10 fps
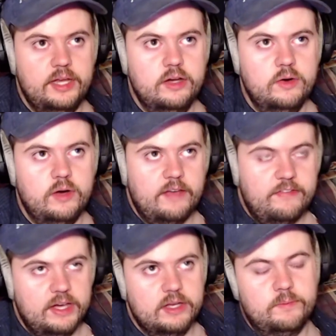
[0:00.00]
know I
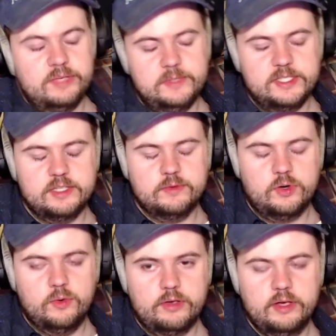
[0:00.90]
found a BBC
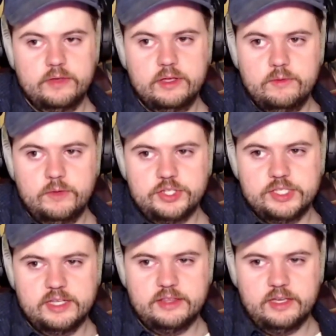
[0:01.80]
recording of it, which
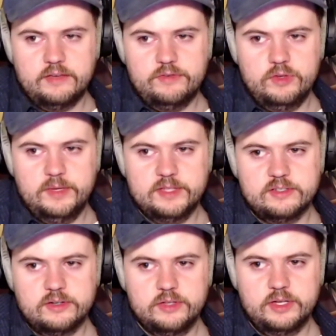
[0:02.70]
is I think a few months
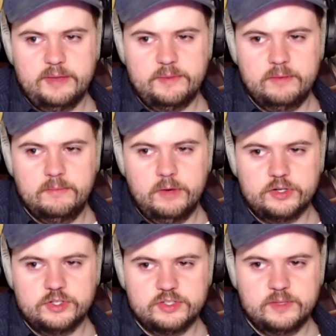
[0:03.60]
earlier, maybe in
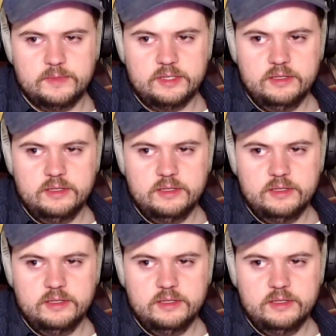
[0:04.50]
March or something.